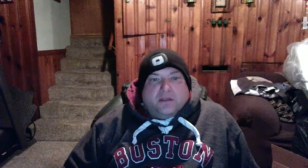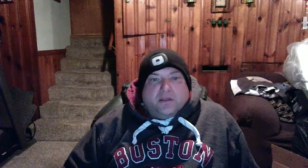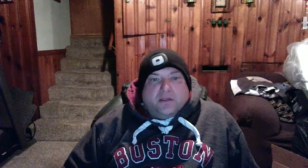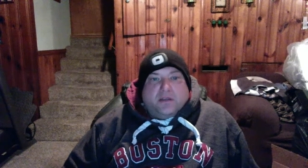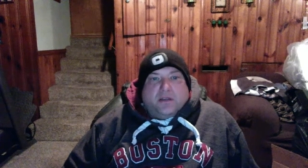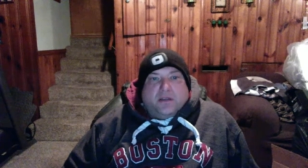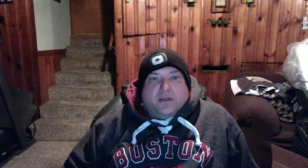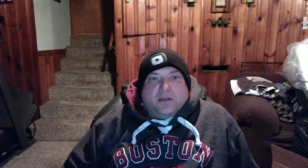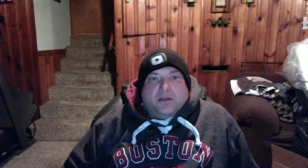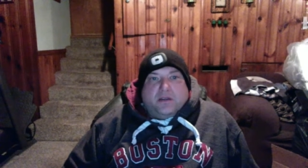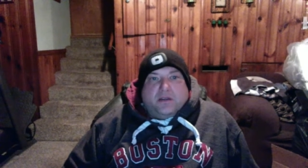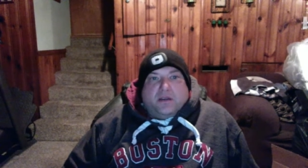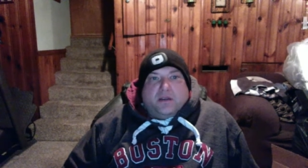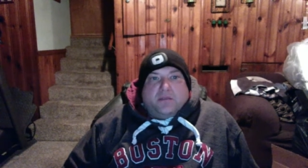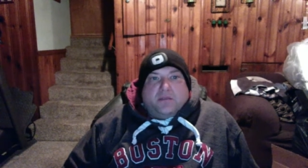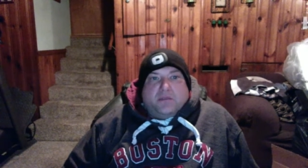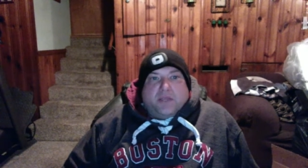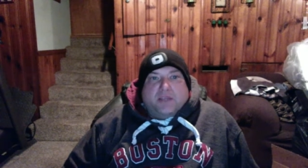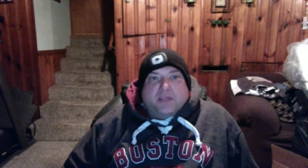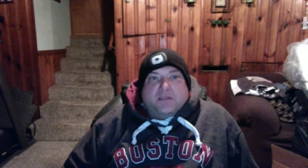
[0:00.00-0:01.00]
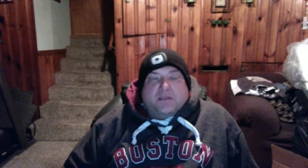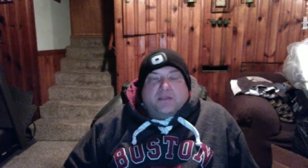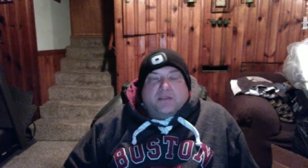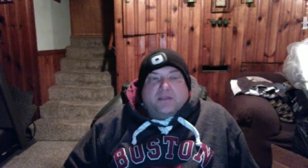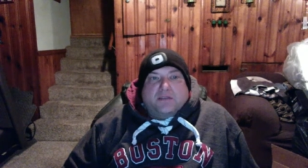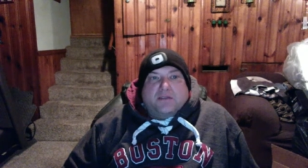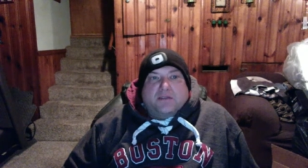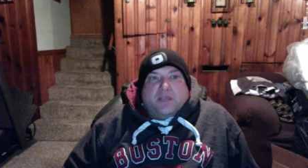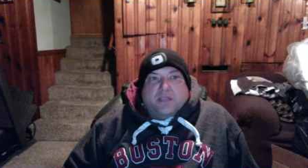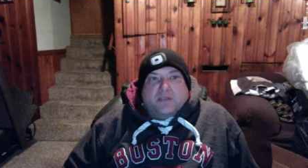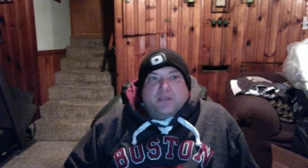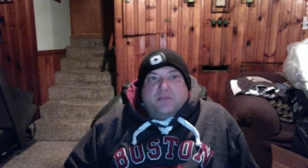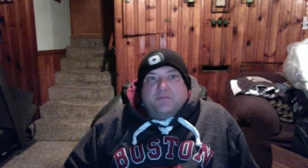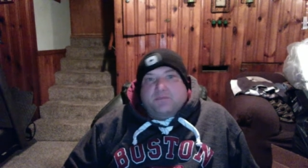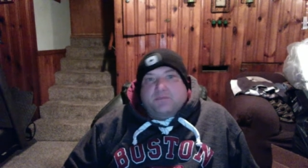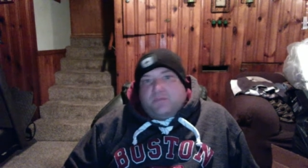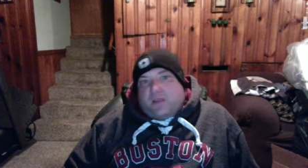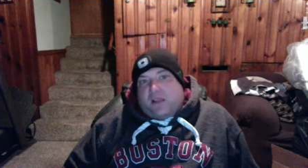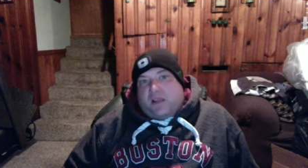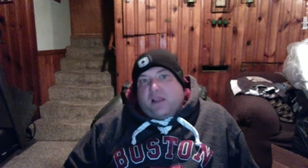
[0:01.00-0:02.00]
And that's
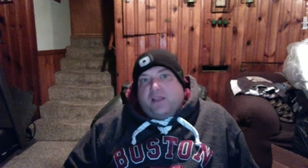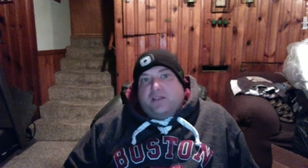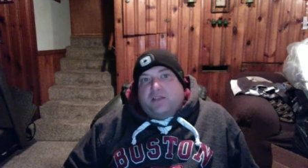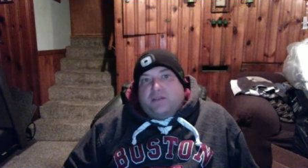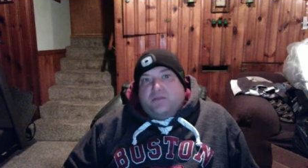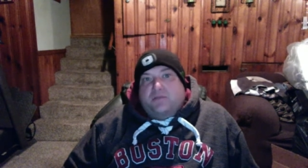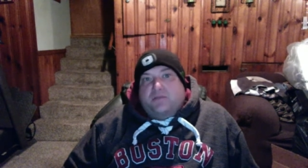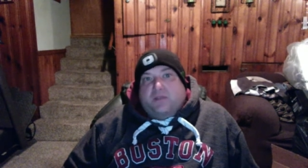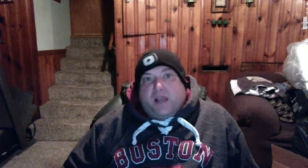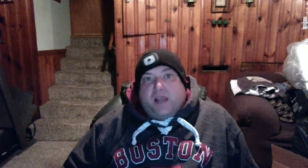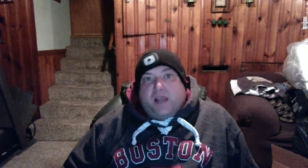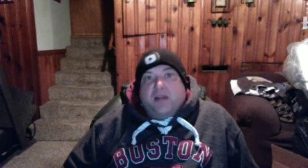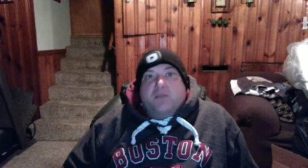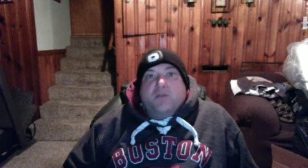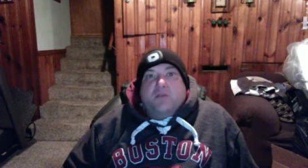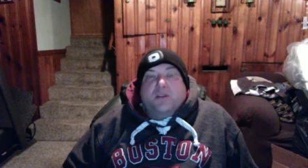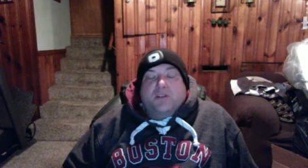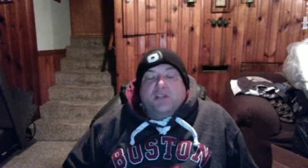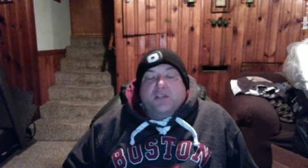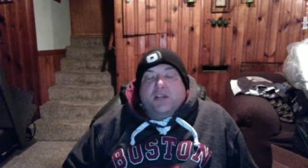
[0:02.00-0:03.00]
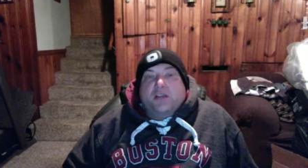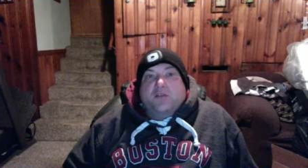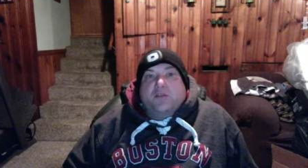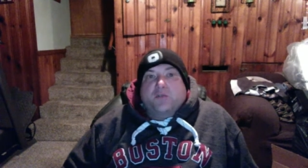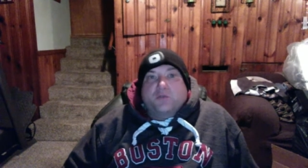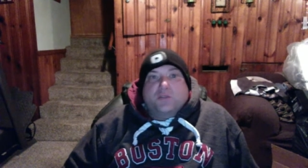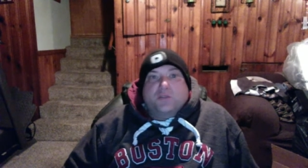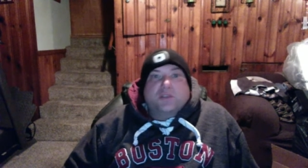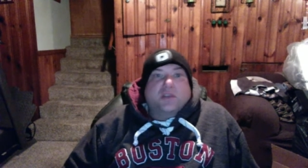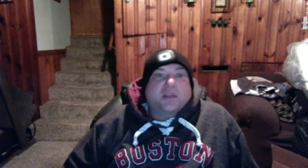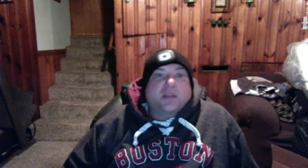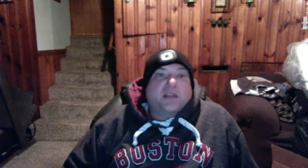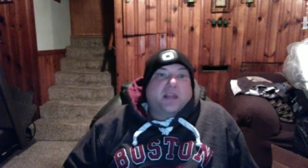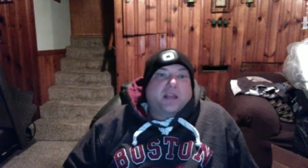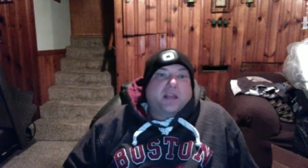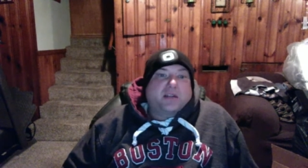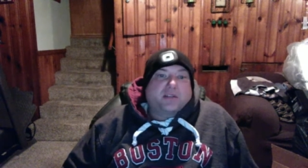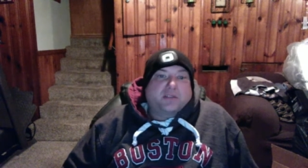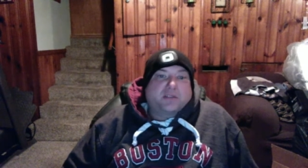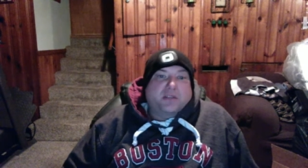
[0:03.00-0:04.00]
kind of what Jay Who said
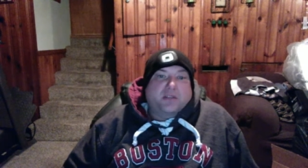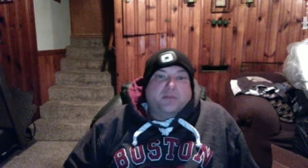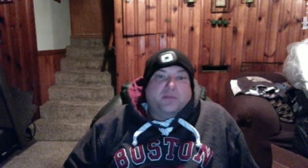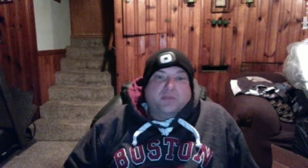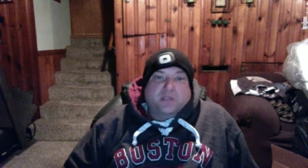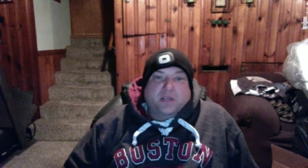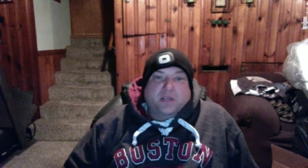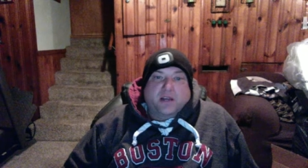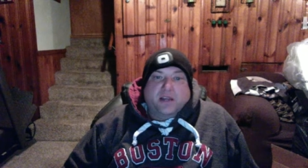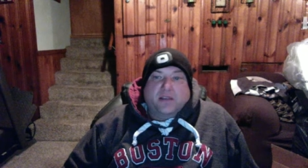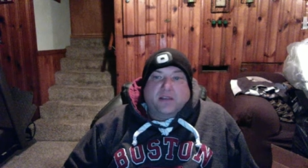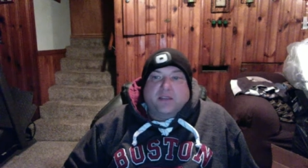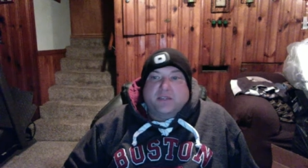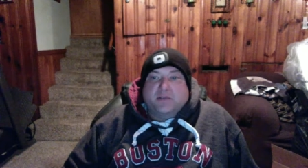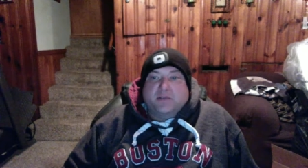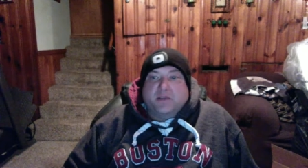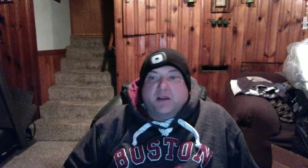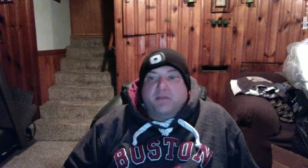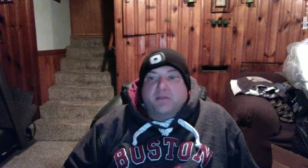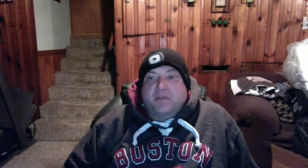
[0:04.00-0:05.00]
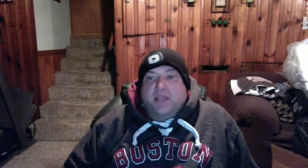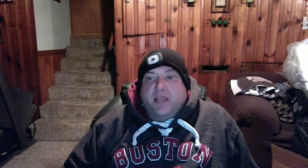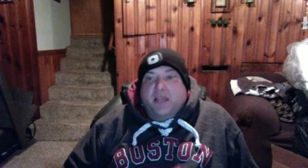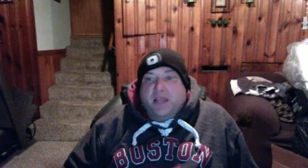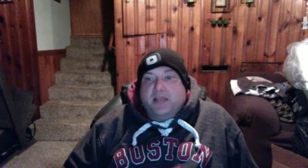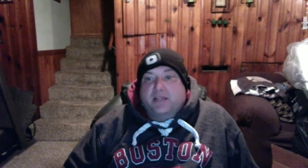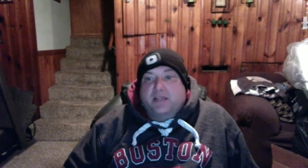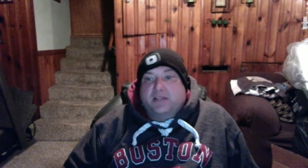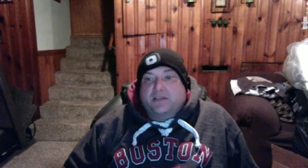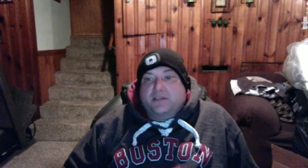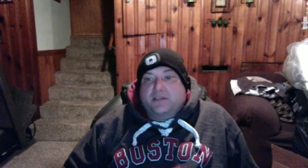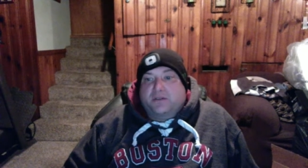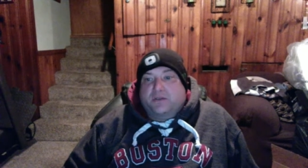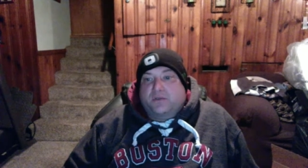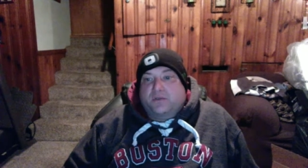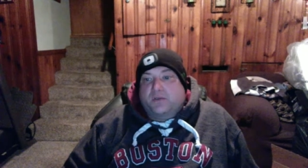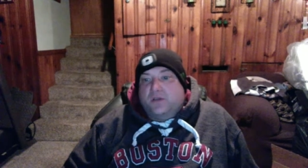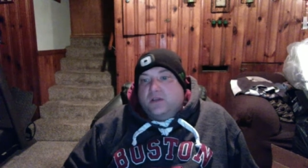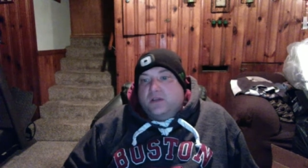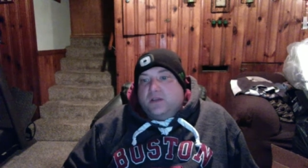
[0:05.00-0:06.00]
he's gonna be heading.
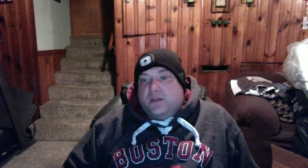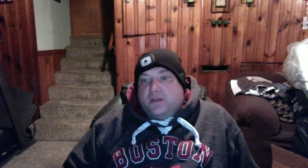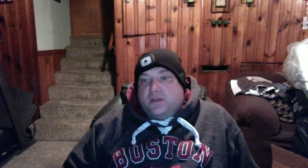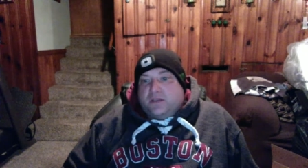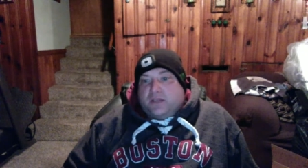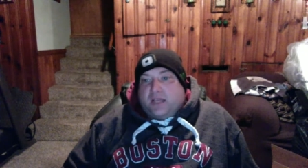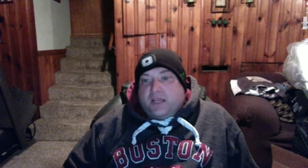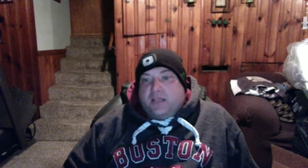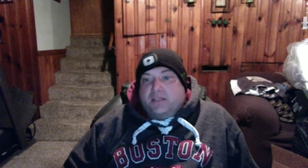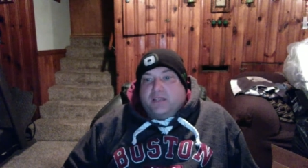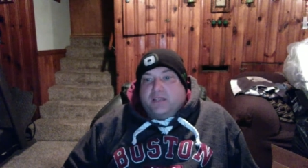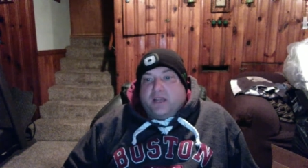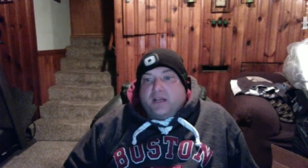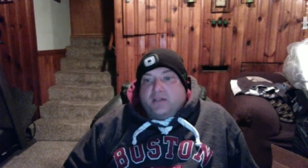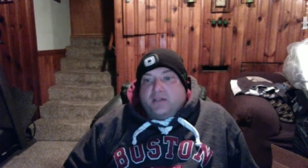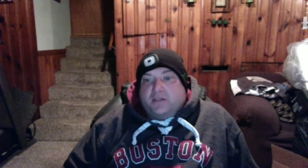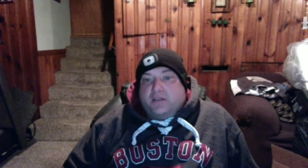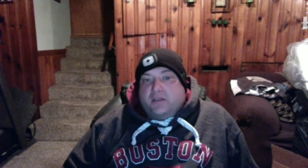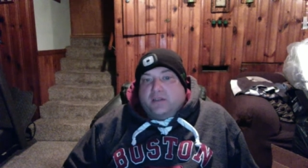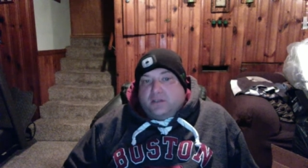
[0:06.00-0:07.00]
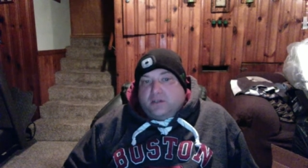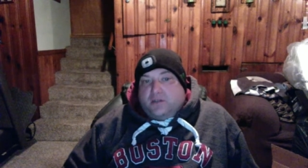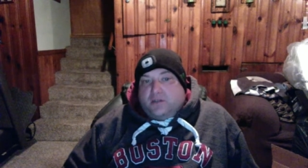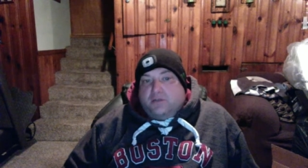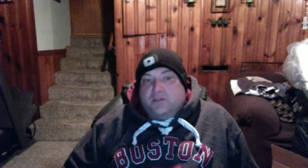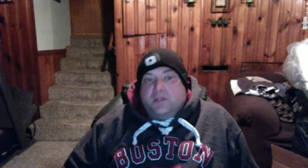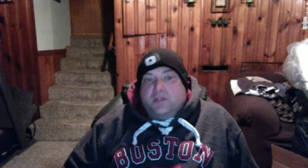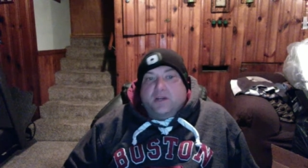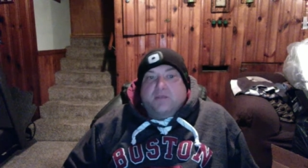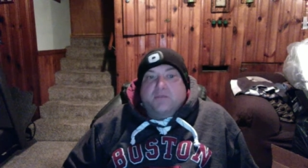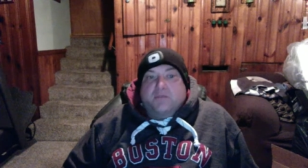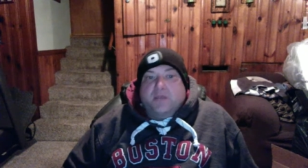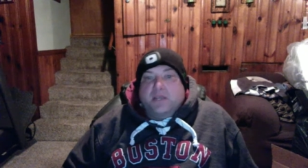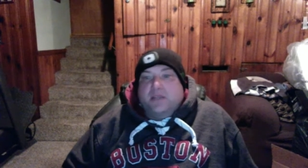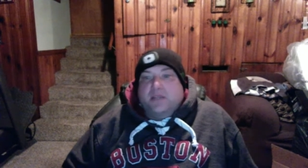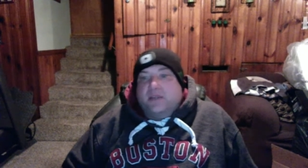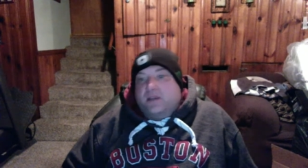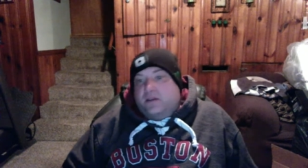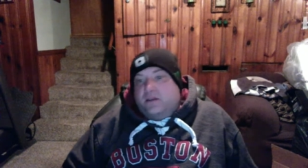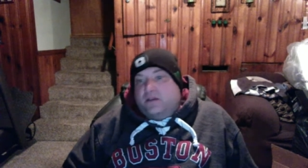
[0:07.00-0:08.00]
So that's actually closer to me
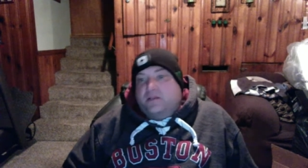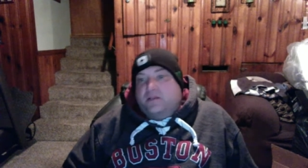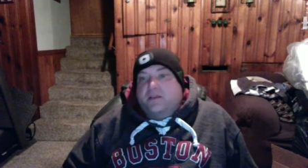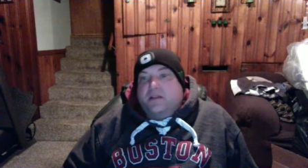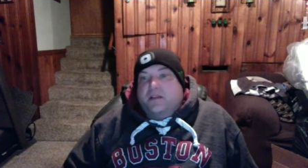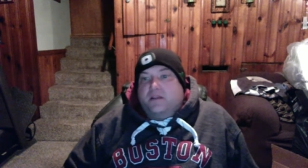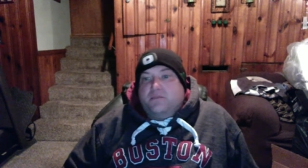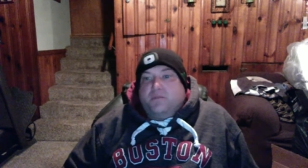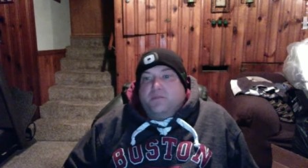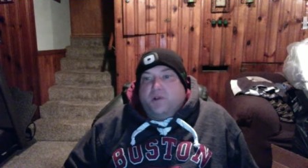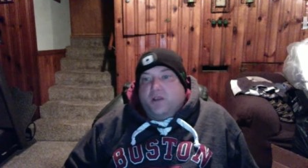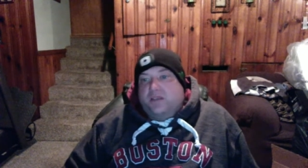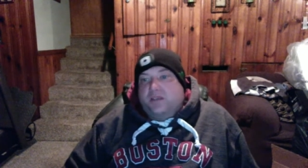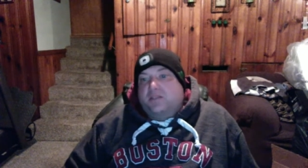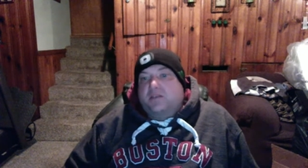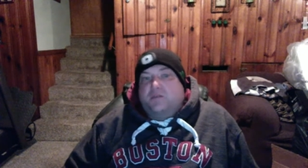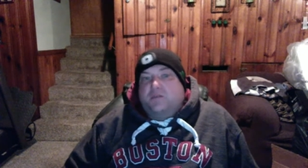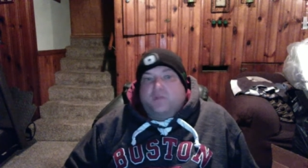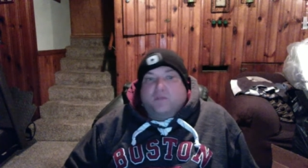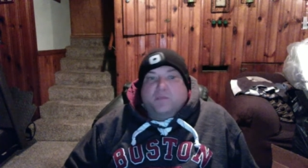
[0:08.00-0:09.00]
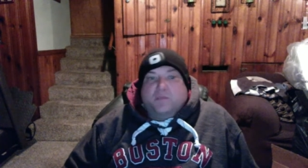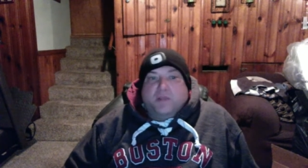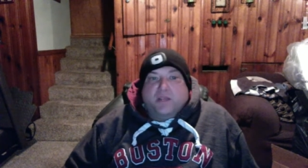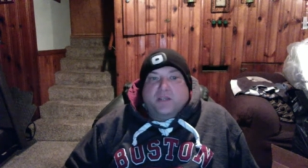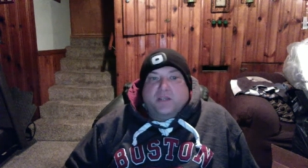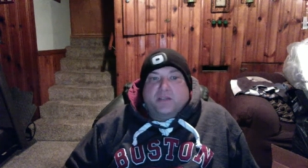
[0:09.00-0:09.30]
than Boston would be.